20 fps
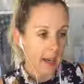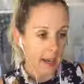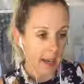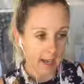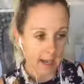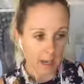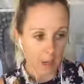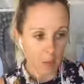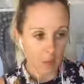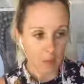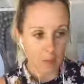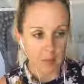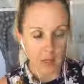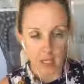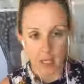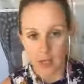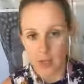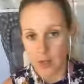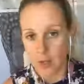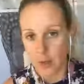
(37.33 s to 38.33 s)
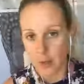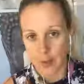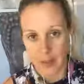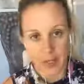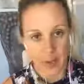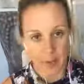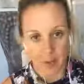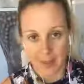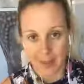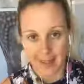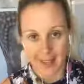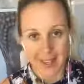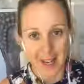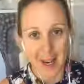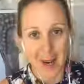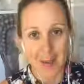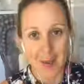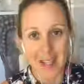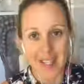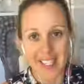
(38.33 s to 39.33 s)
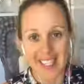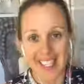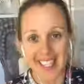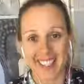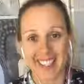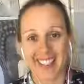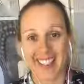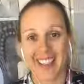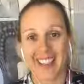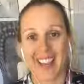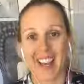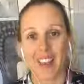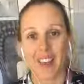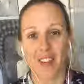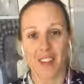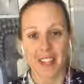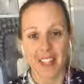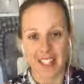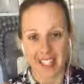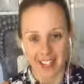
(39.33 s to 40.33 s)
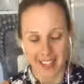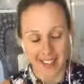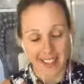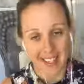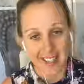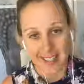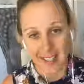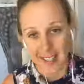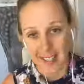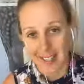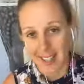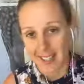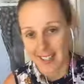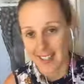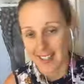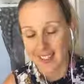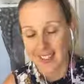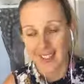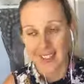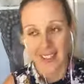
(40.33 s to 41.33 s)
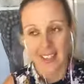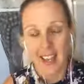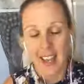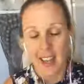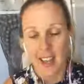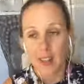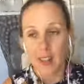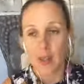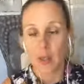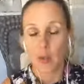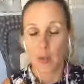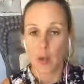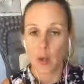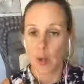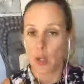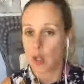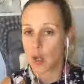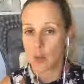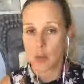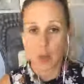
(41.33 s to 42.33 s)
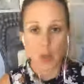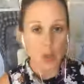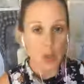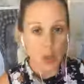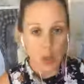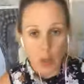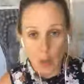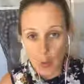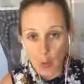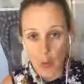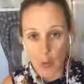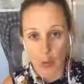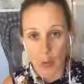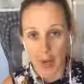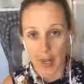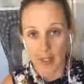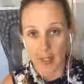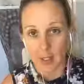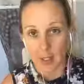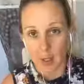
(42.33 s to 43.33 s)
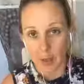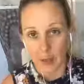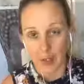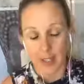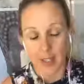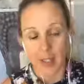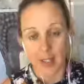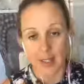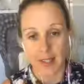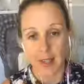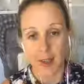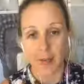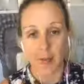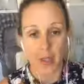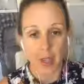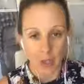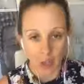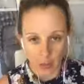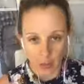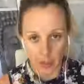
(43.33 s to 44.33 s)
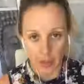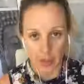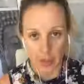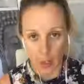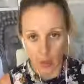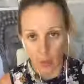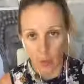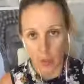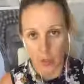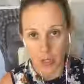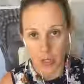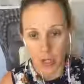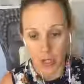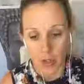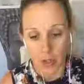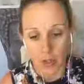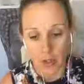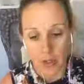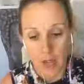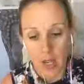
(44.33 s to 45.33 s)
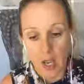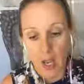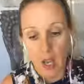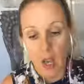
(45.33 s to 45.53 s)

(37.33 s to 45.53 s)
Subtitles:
it is not something that's going to be sitting and gathering dust. As I said, this workshop is super practical and it's stuff that you're going to go on to use.